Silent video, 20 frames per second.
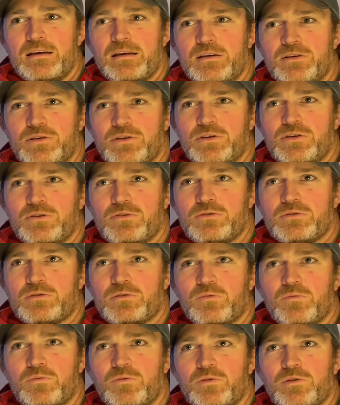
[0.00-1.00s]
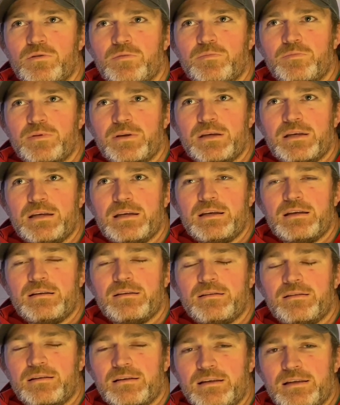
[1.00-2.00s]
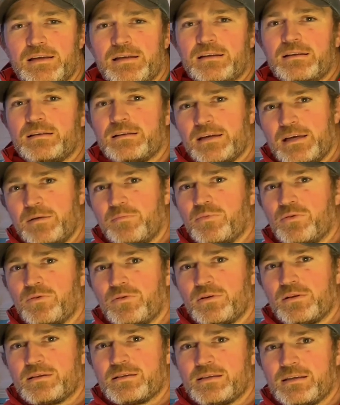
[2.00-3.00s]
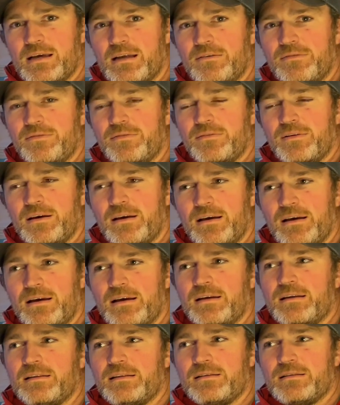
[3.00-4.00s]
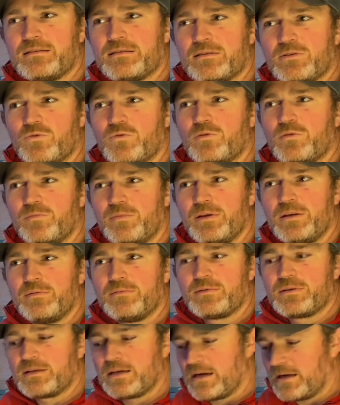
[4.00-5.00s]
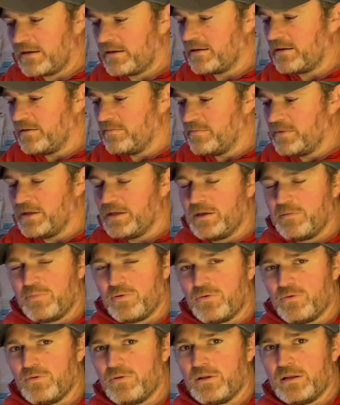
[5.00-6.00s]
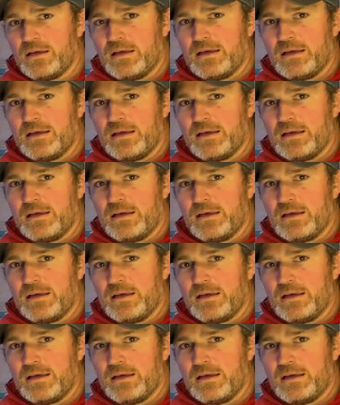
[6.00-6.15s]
Issues would be the linked dipole itself and the Sota Beams tactical mini pole.